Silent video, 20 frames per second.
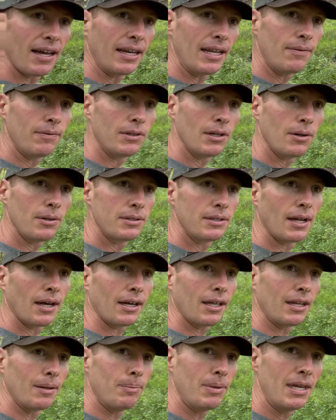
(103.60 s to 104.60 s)
even though it's not
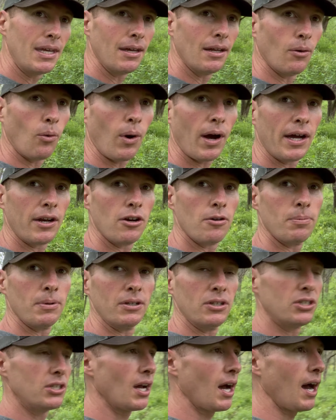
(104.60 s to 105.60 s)
gonna be at a wide
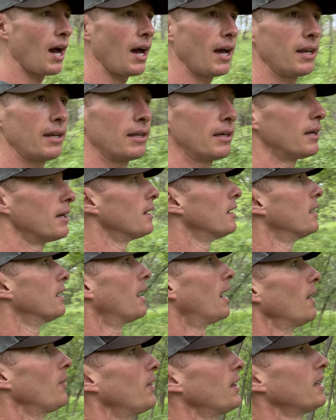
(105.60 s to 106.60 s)
open shot.
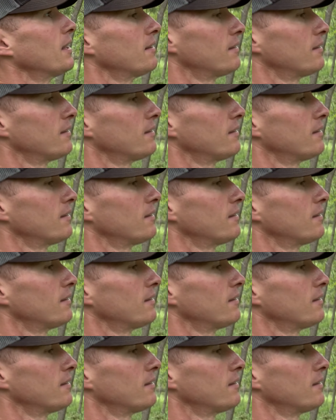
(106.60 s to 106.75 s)
I think it's